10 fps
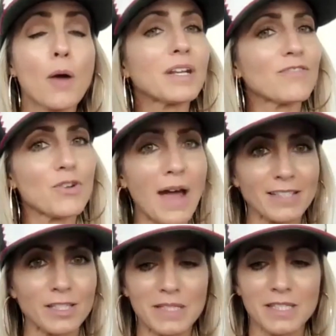But if you
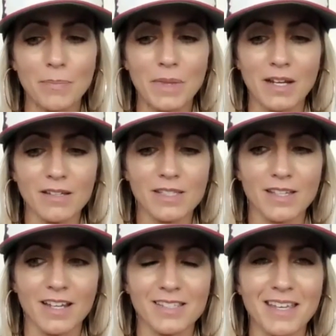ask me something else
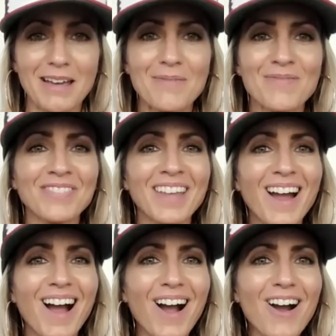and I say,
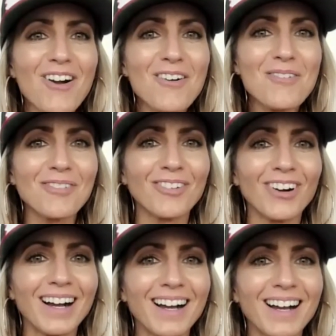
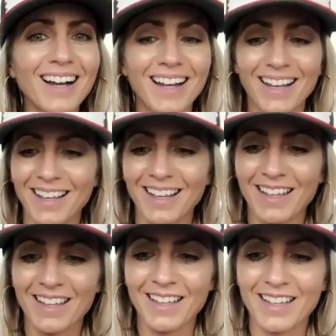oh,
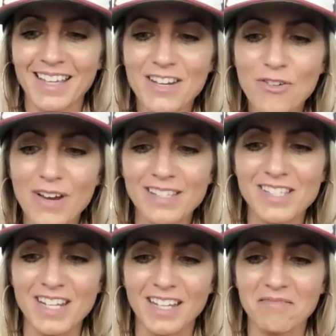
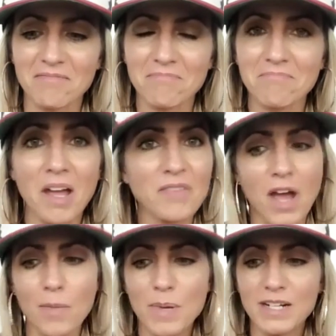interesting. I've
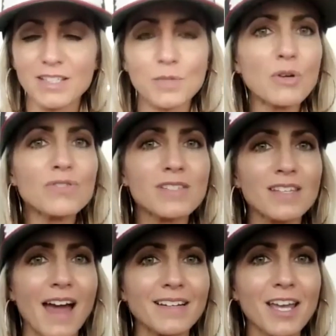not been exposed
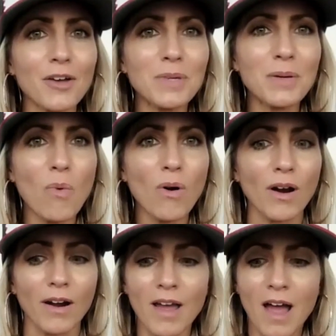to that. Tell me
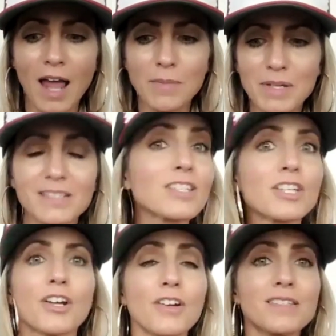more. I'm
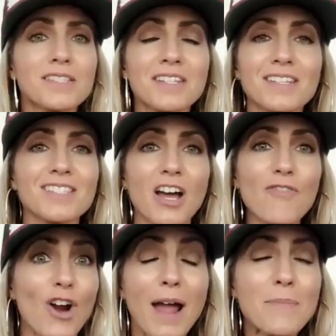curious to
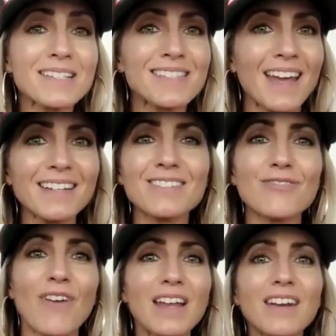discover. I'm excited
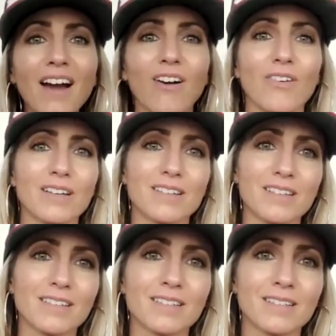to find out.
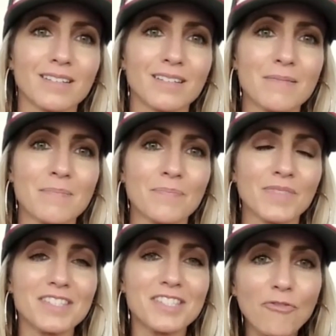
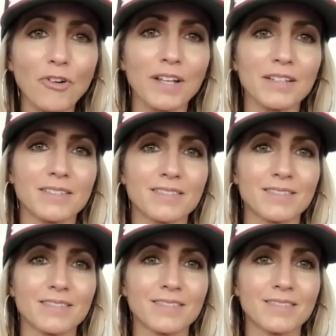Different.
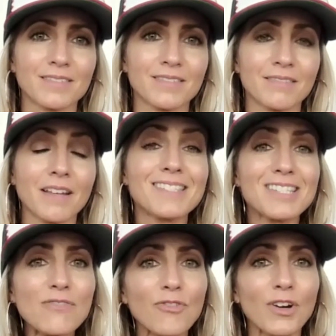
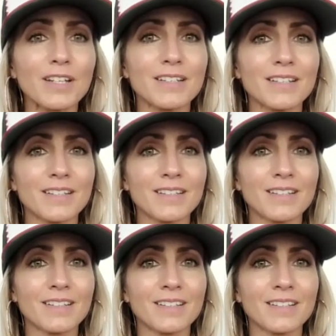It's different.
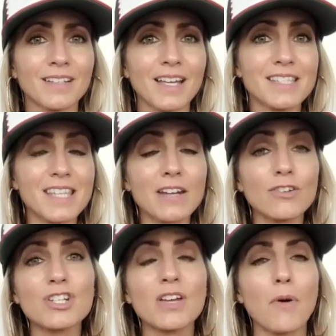It's the
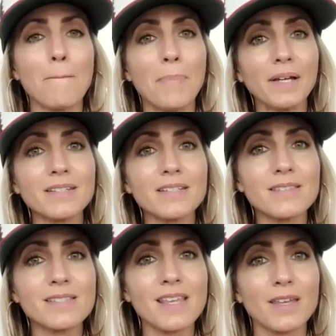energy of
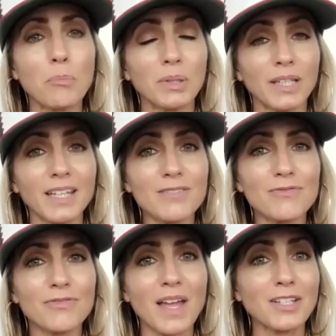abundance and
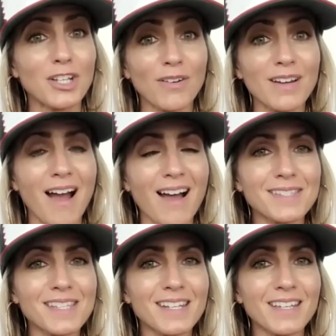belief and
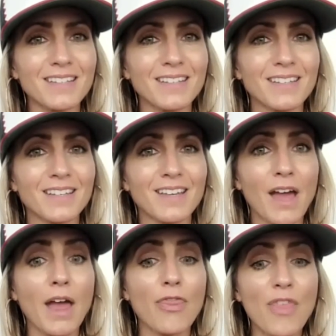curiosity
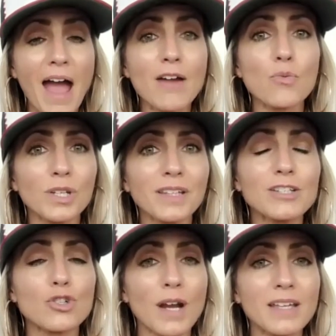and that
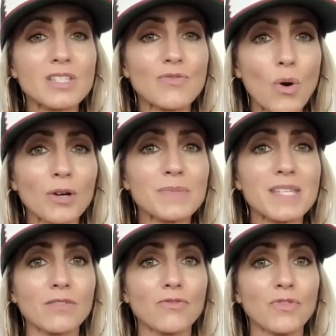really
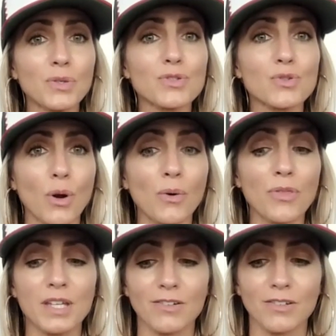transforms and fuels
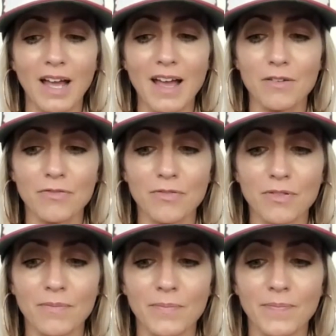growth in your life.